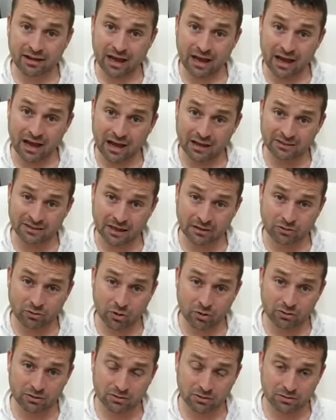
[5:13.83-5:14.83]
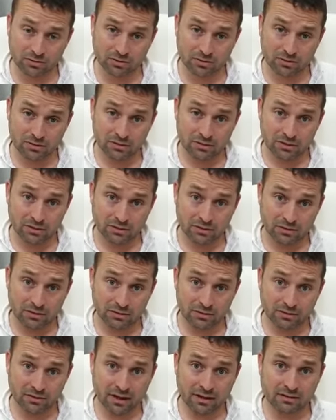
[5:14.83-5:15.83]
as I told you,
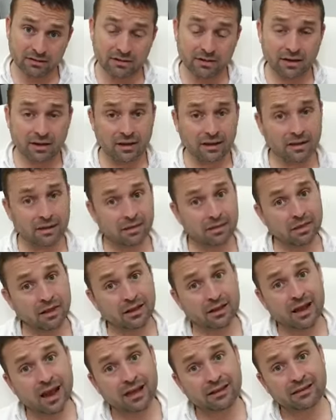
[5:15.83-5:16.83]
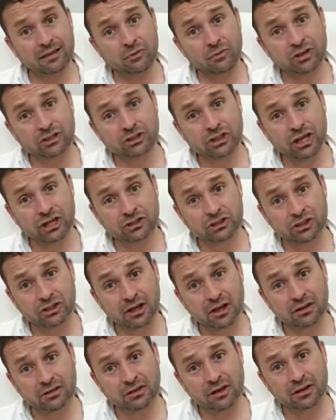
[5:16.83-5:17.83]
that they got the rejection
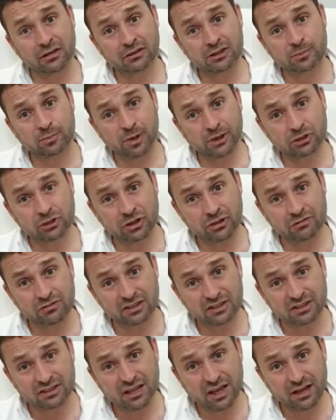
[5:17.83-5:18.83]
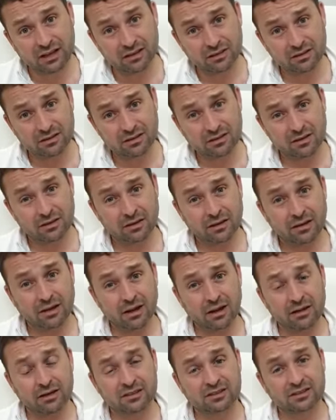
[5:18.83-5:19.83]
on their special visa,
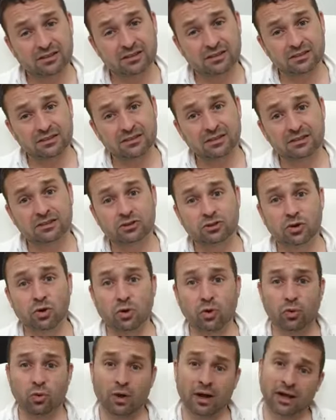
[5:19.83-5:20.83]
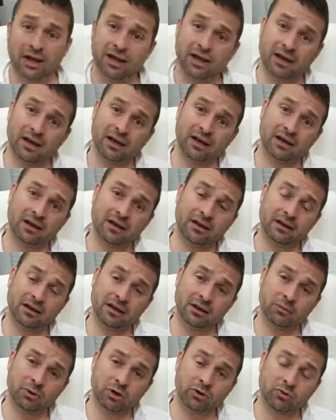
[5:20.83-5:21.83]
and since there's no
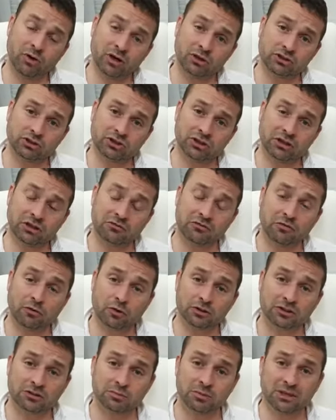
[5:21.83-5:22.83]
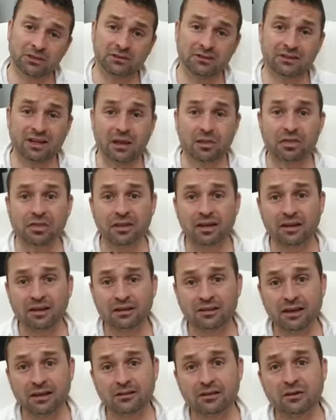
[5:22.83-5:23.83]
immigration enforcement, they
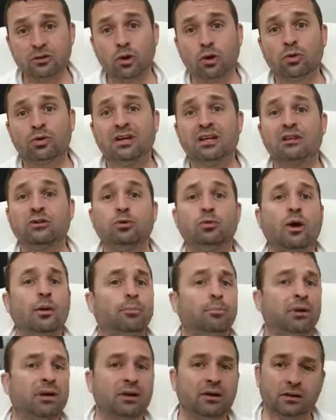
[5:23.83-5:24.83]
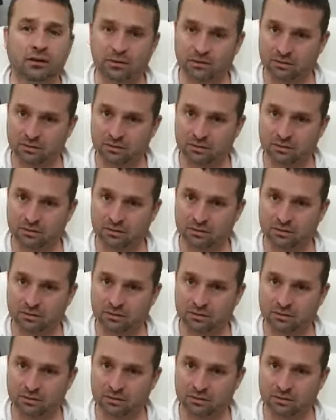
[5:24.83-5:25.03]
think that they don't need to appeal.